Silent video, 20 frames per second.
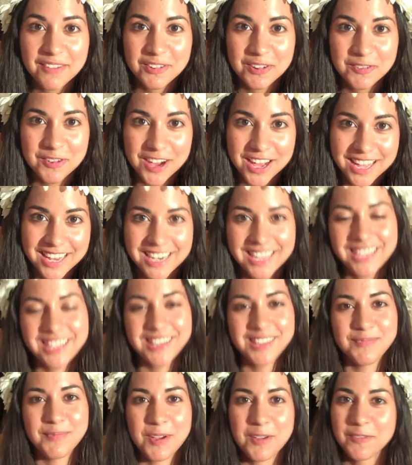everyone,
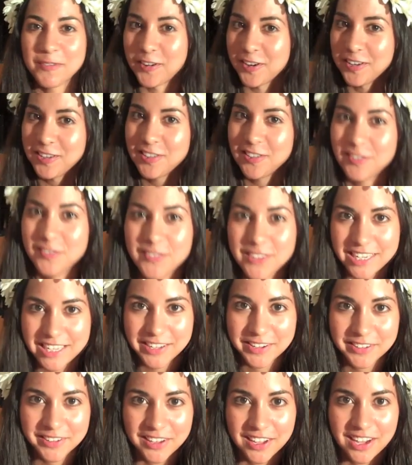it's my first
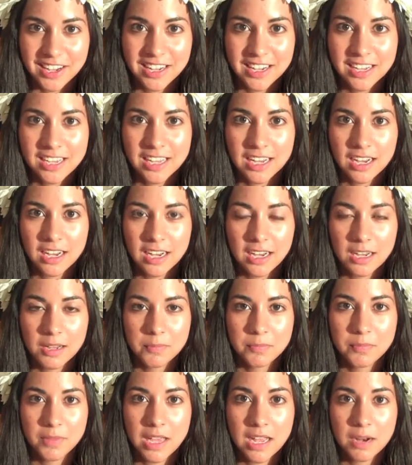video log
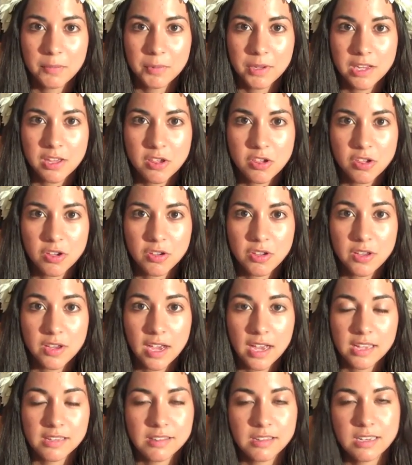and I'm going to show you
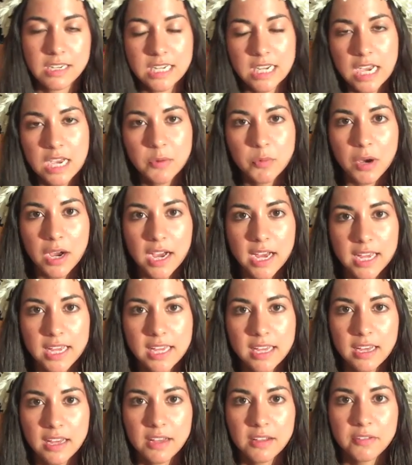guys a DIY
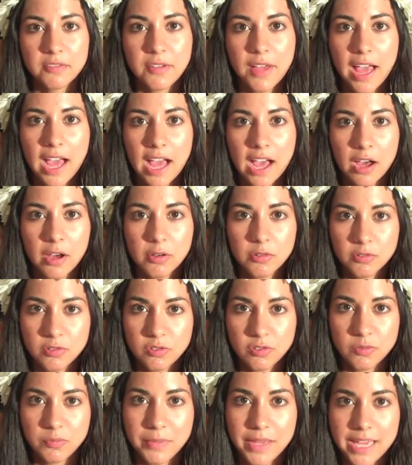of how
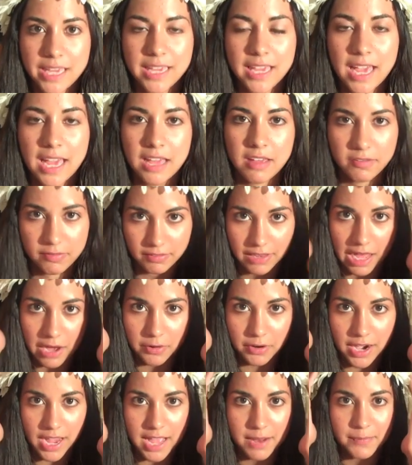to make a
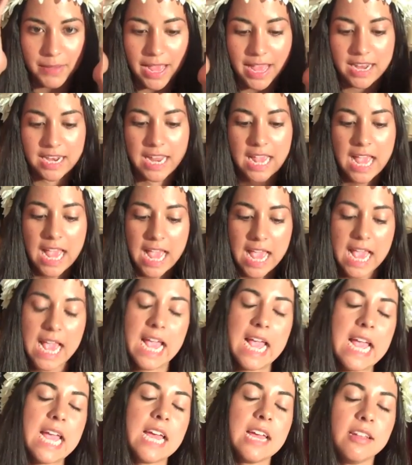flower headband.
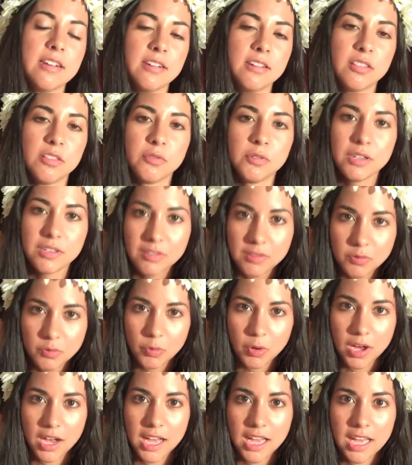And the reason
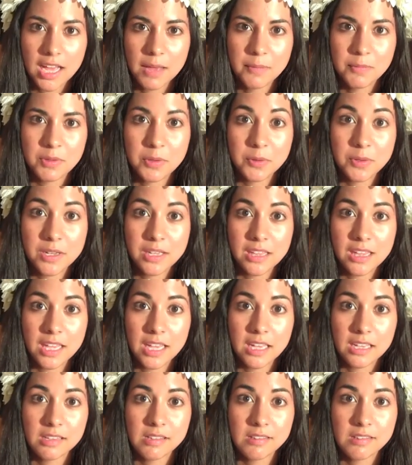why I'm doing
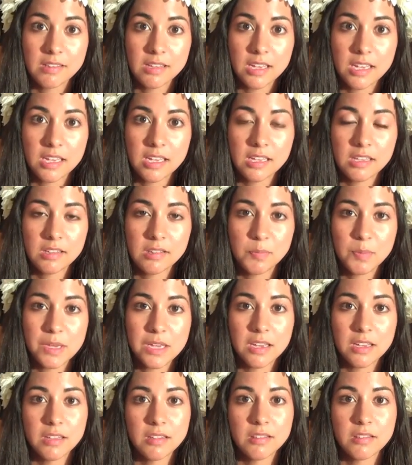this is
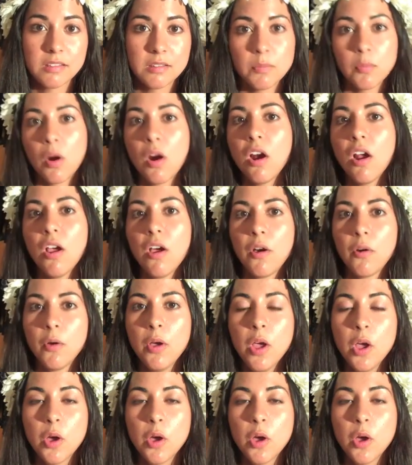because tomorrow